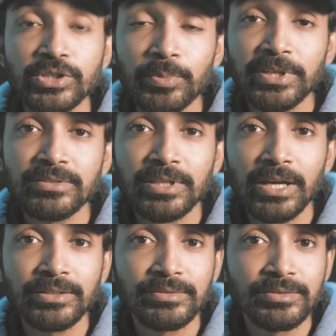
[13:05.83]
which means
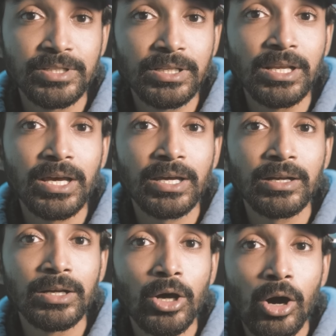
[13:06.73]
there is still a
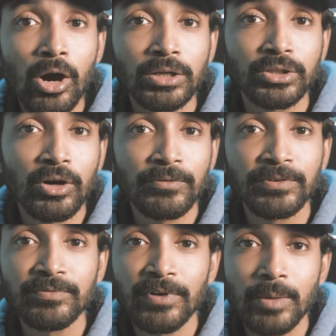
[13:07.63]
lot of
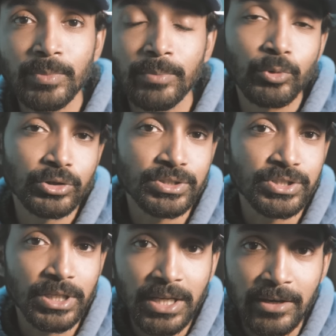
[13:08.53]
refinement
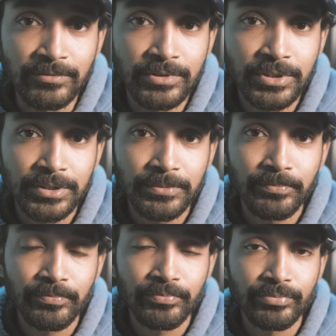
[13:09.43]
potential left.
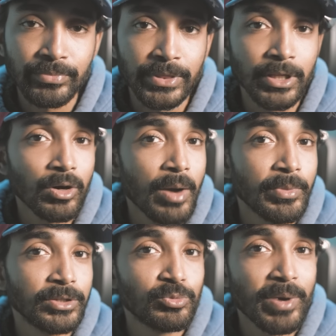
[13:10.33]
Now
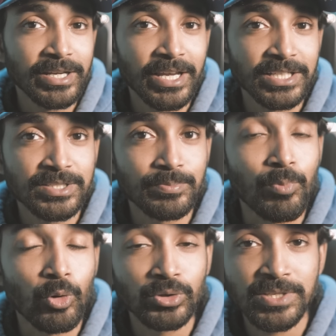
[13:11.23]
coming to my next
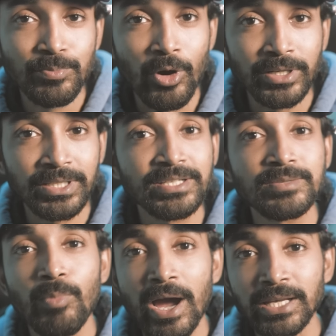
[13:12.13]
bonus point, that is
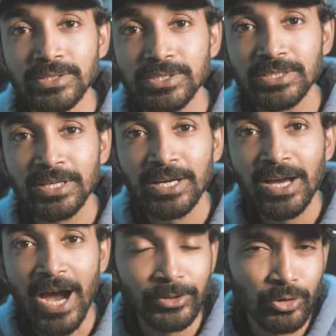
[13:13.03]
mileage.
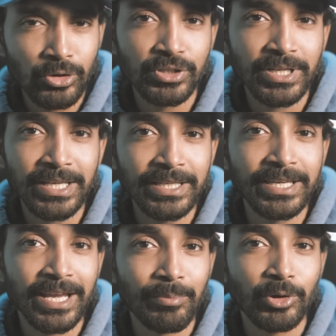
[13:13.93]
I don't really
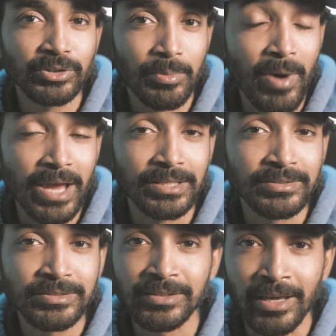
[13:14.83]
care about the
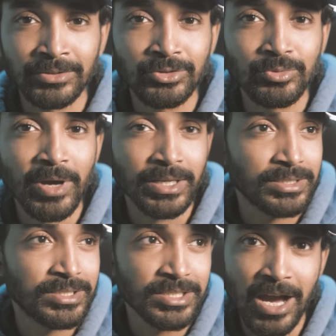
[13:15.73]
mileage thanks to my
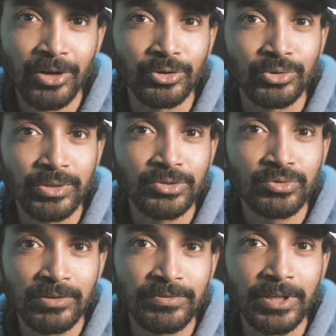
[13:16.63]
Tiago doing
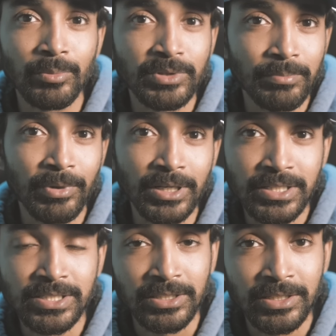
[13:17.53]
12 km per
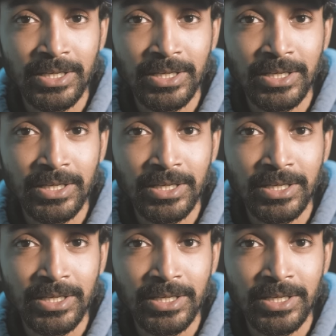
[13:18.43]
liter,